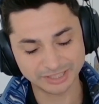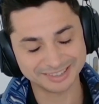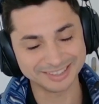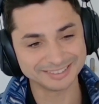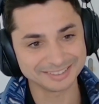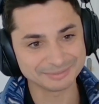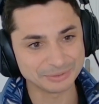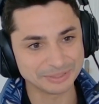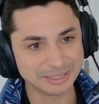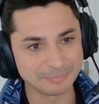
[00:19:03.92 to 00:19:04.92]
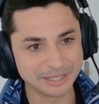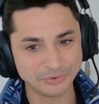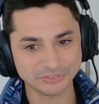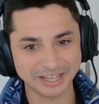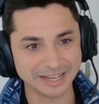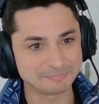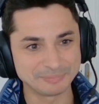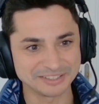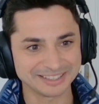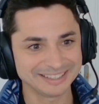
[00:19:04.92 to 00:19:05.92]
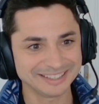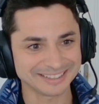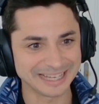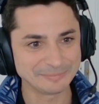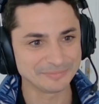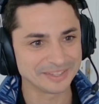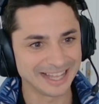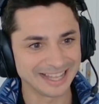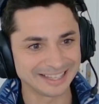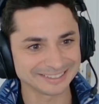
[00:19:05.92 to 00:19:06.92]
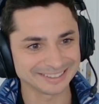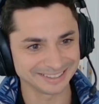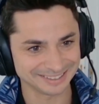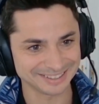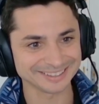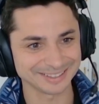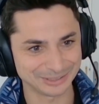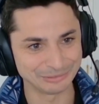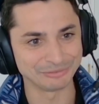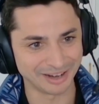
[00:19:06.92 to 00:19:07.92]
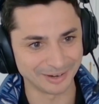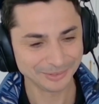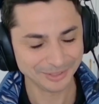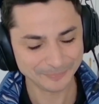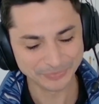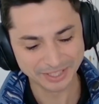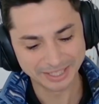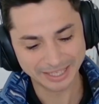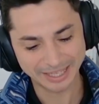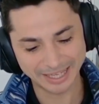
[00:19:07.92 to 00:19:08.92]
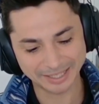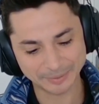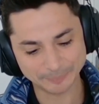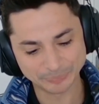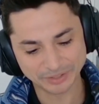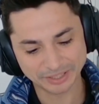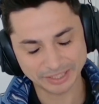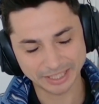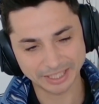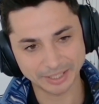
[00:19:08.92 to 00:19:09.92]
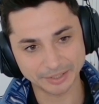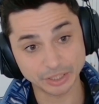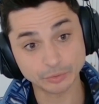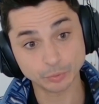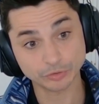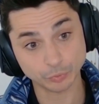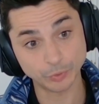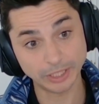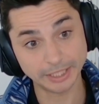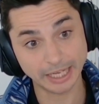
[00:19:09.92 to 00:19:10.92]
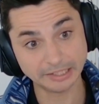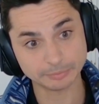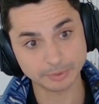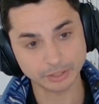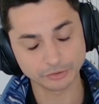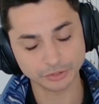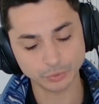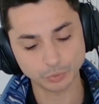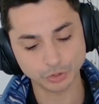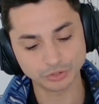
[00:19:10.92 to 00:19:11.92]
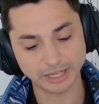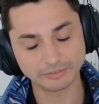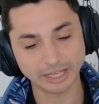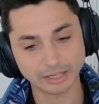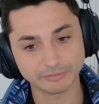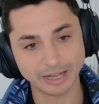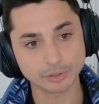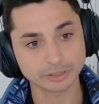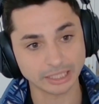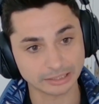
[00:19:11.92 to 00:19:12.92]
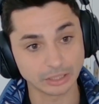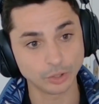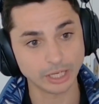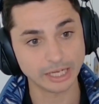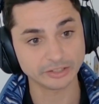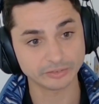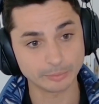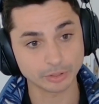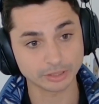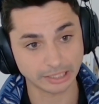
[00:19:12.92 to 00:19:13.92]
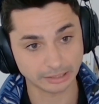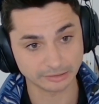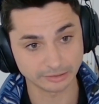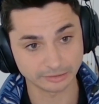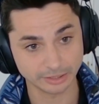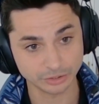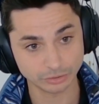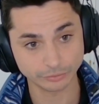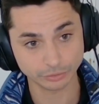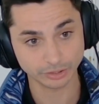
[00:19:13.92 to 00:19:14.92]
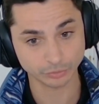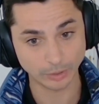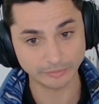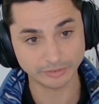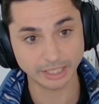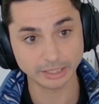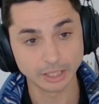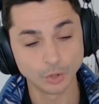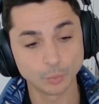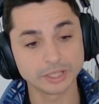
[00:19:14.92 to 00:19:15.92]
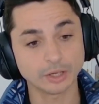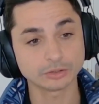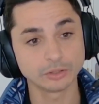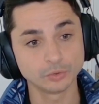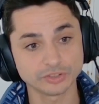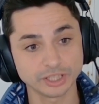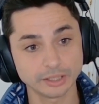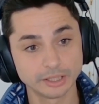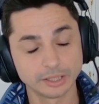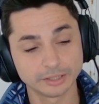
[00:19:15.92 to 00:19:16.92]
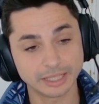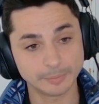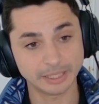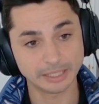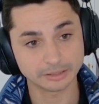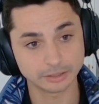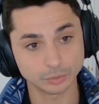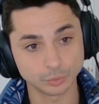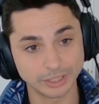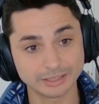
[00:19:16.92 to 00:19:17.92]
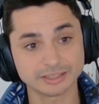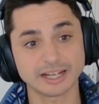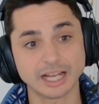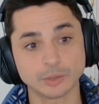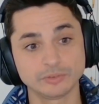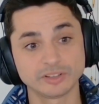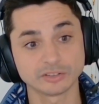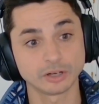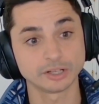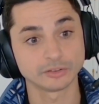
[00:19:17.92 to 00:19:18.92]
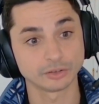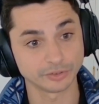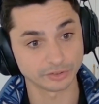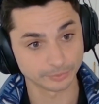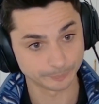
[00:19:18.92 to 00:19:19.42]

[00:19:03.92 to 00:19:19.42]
the distance between the pin was basically the same as the distance that you found. And it was really nice, because you could have like localized vibrotactile sensation through this waveguide without losing the ability to interact with the solid surface